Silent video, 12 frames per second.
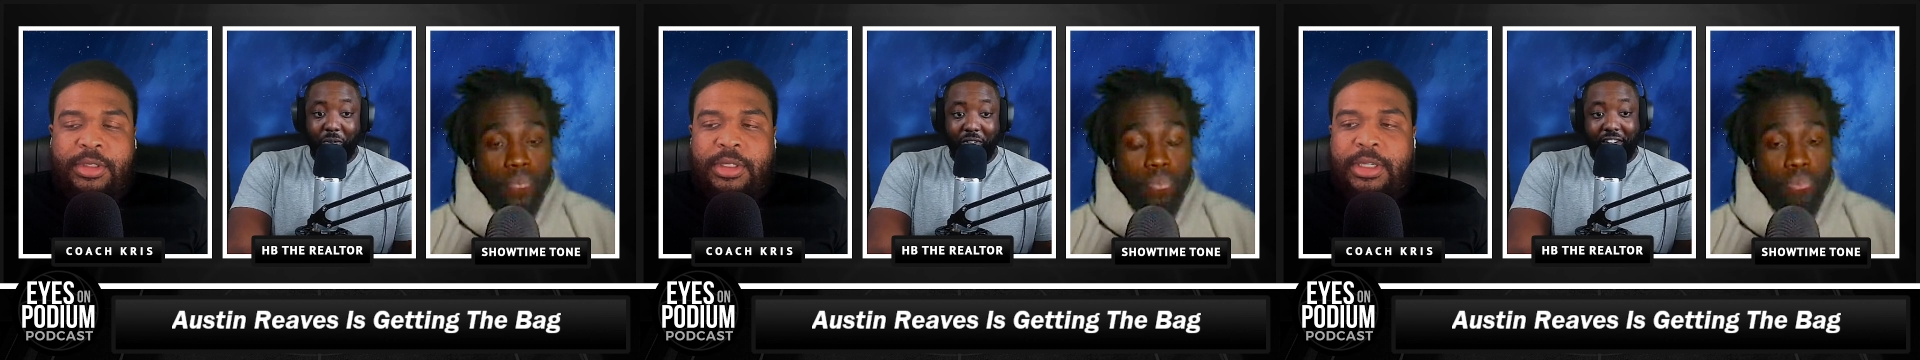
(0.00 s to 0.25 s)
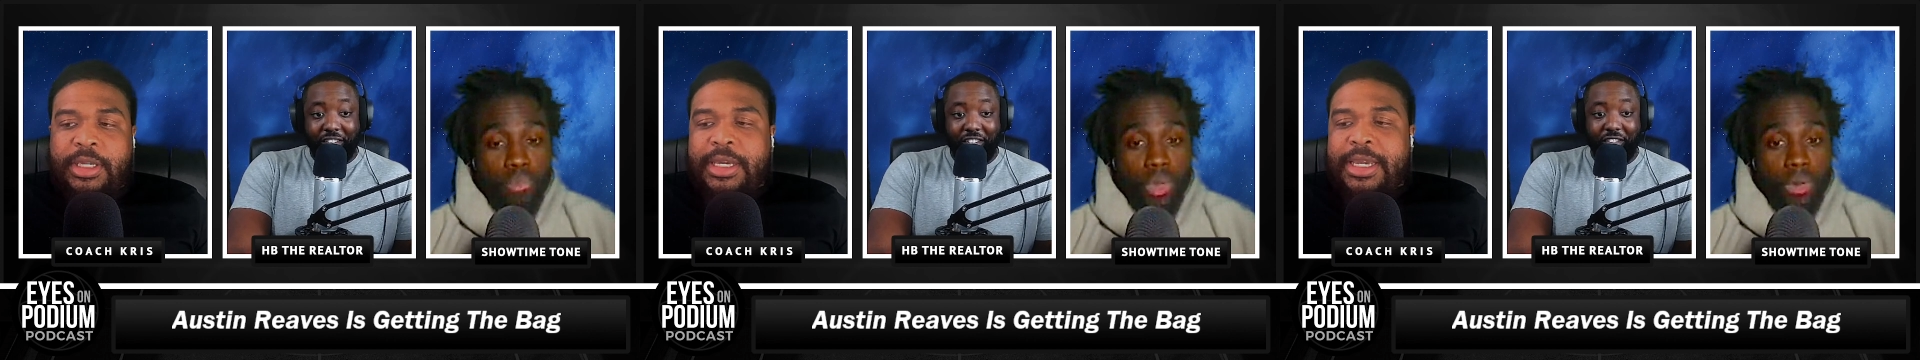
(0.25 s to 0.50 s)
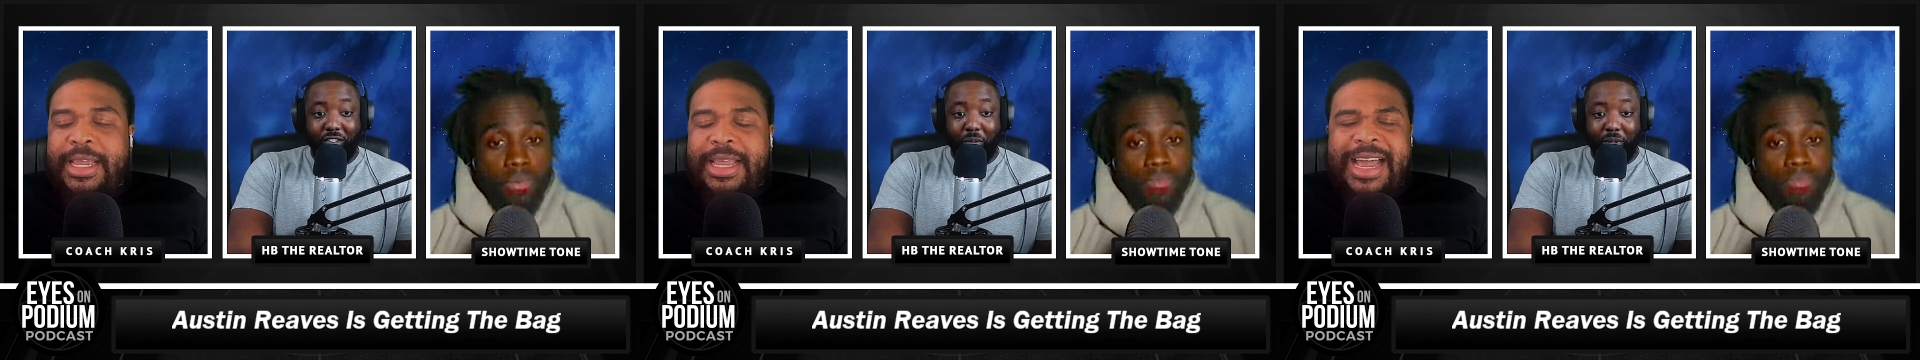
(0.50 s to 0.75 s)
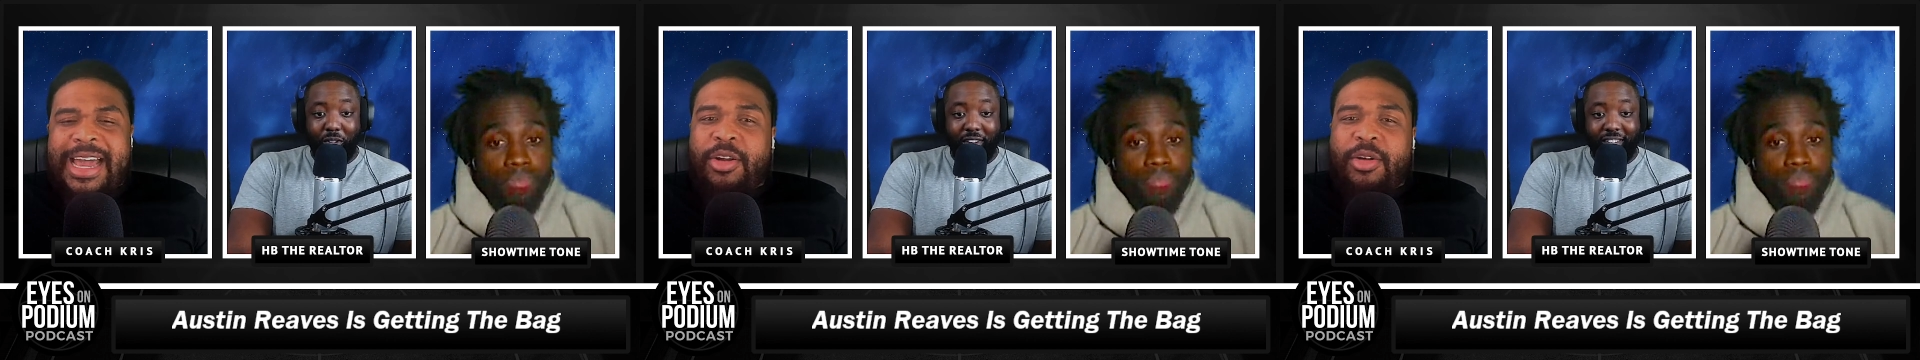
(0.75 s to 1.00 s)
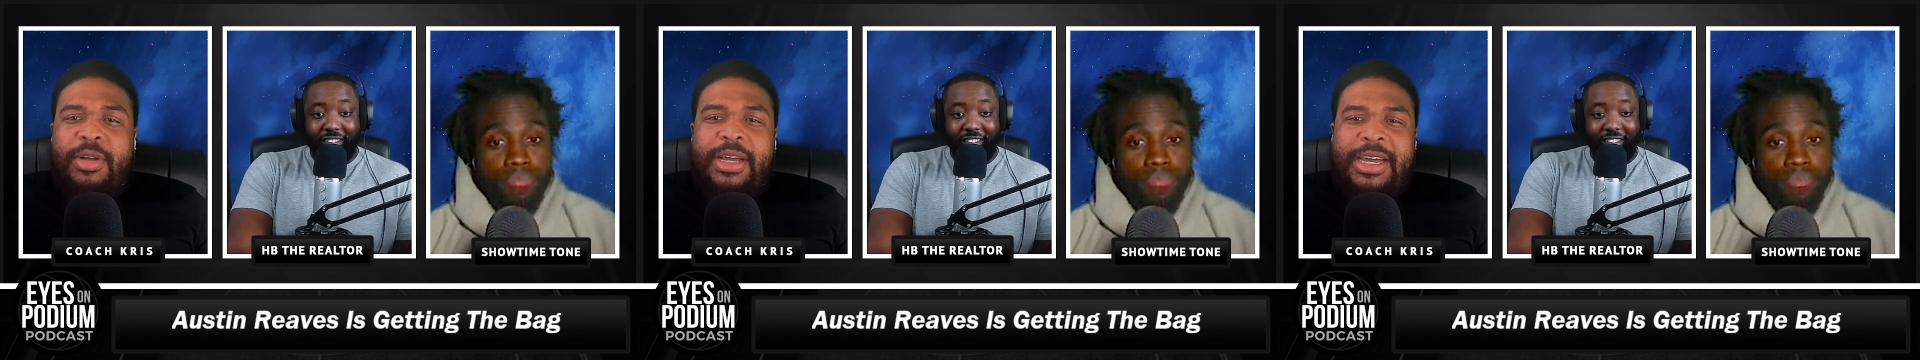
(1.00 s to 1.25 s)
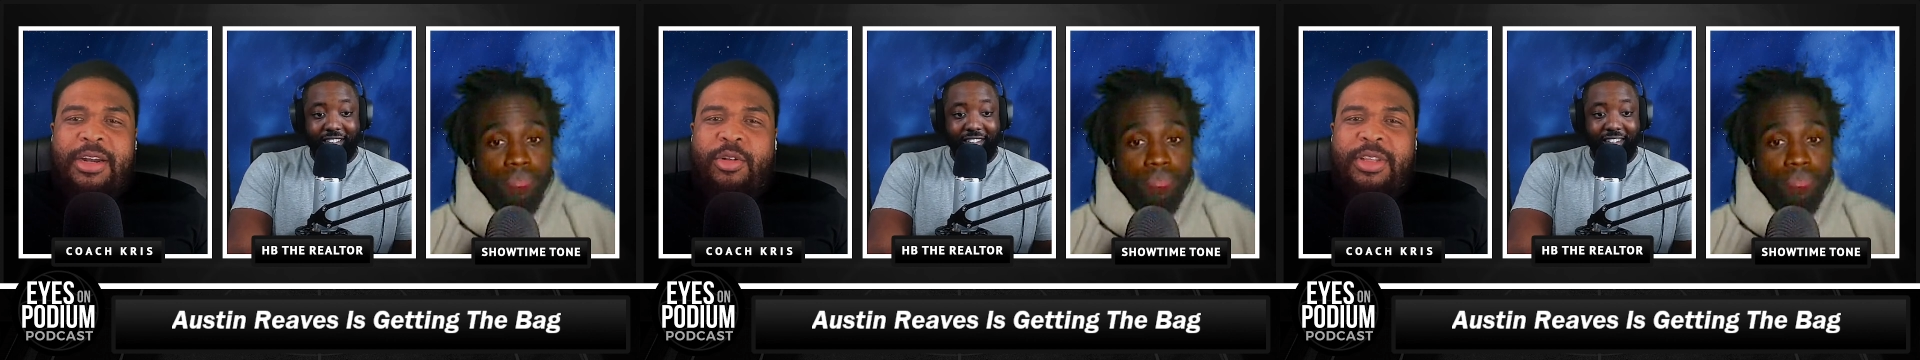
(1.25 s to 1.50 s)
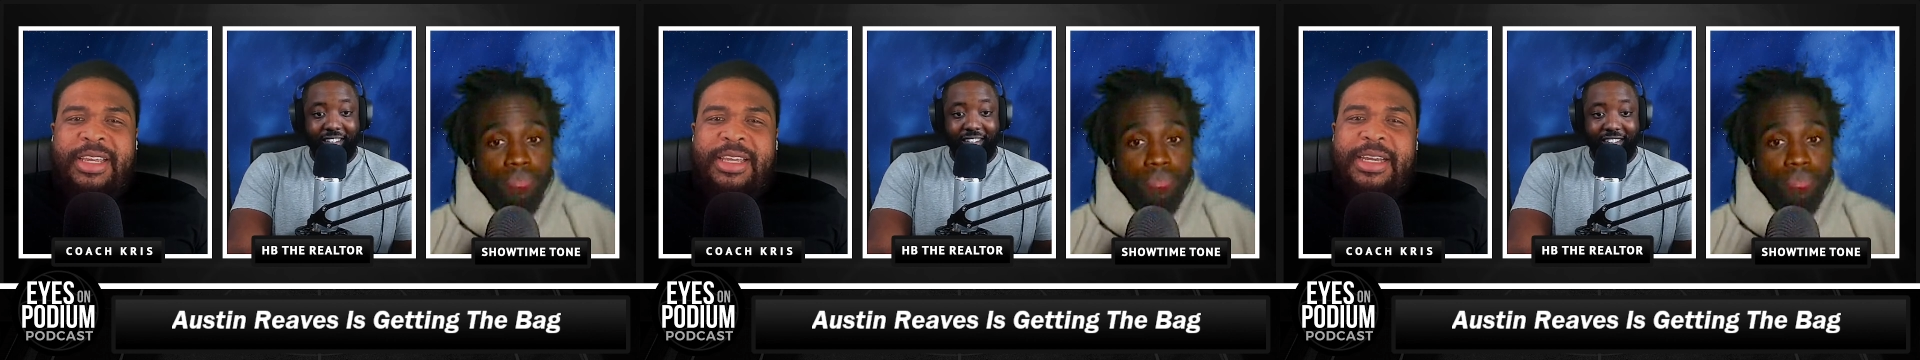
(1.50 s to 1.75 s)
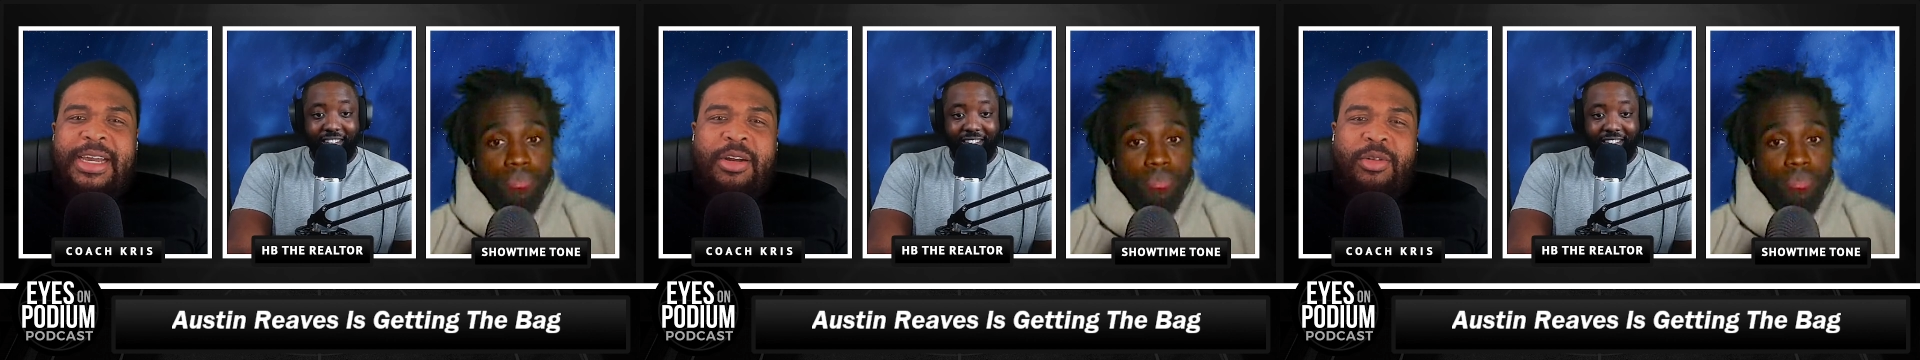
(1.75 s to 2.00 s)
Speaker 1: You think this shit's gonna be crazy? I don't, I
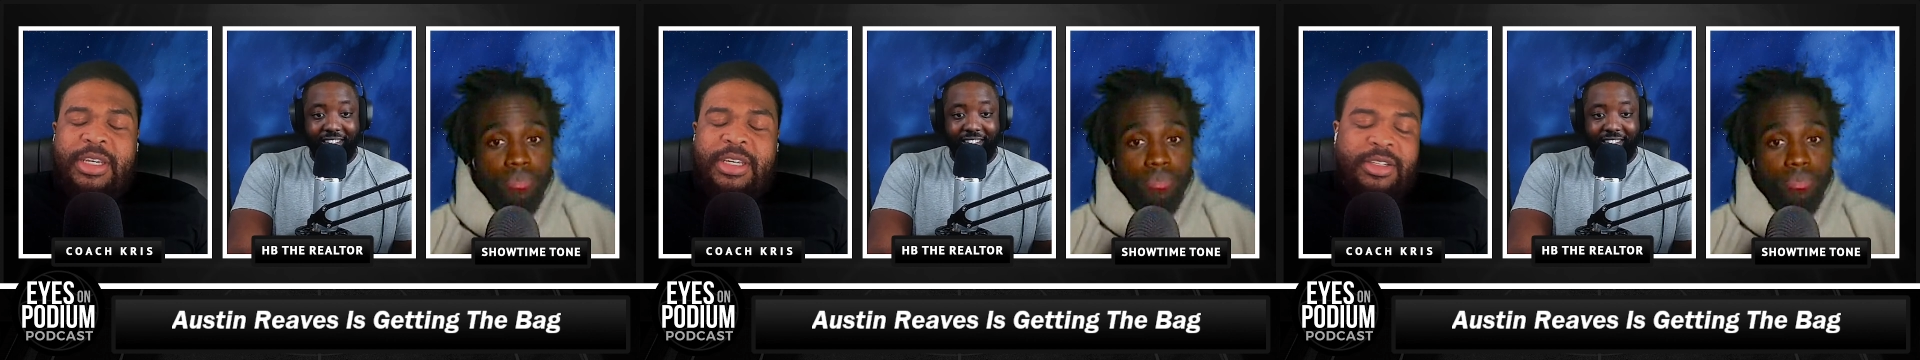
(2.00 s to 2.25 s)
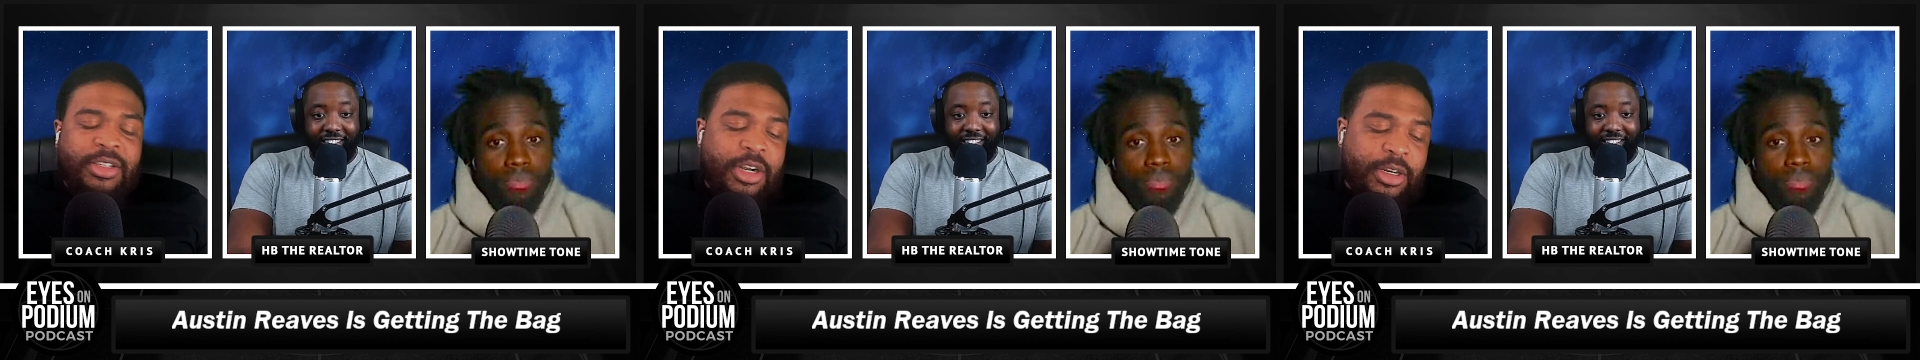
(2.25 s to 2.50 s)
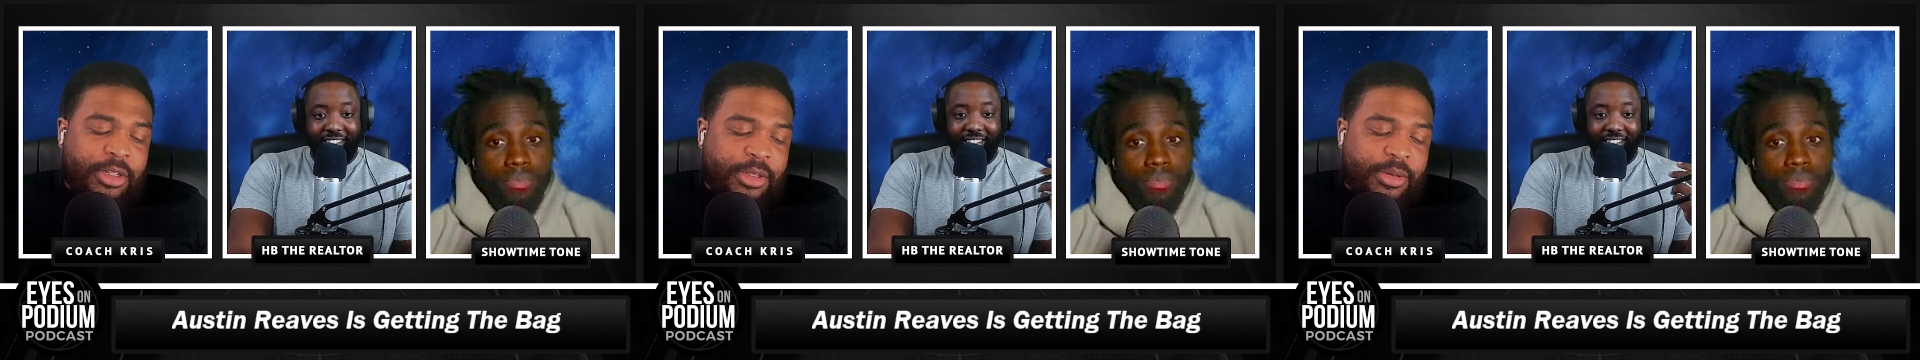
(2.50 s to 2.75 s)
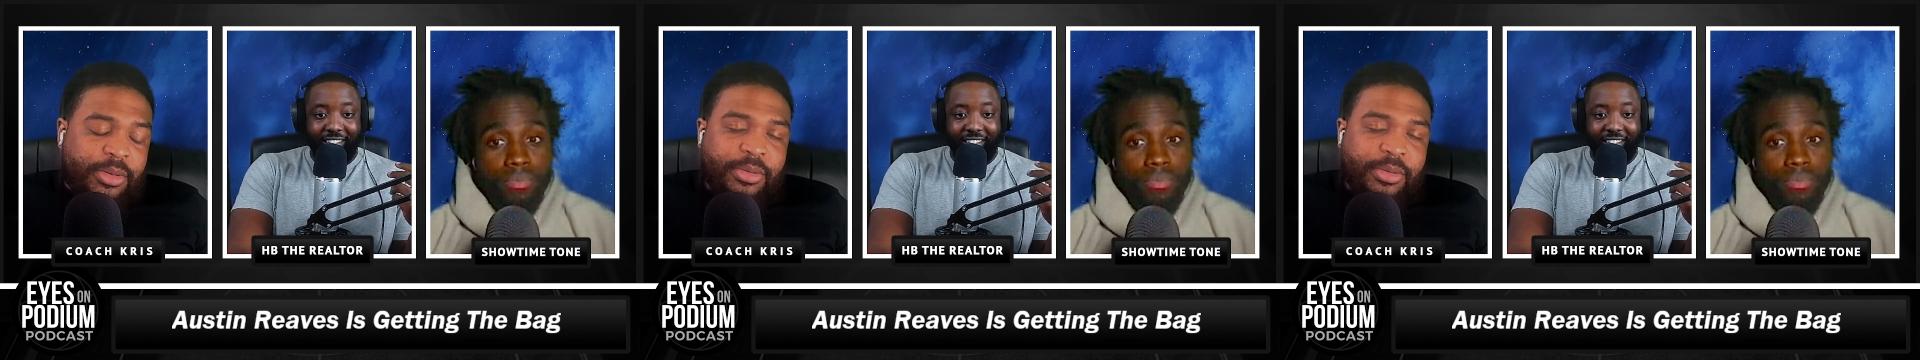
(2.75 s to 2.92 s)
don't think. I don't think he's starting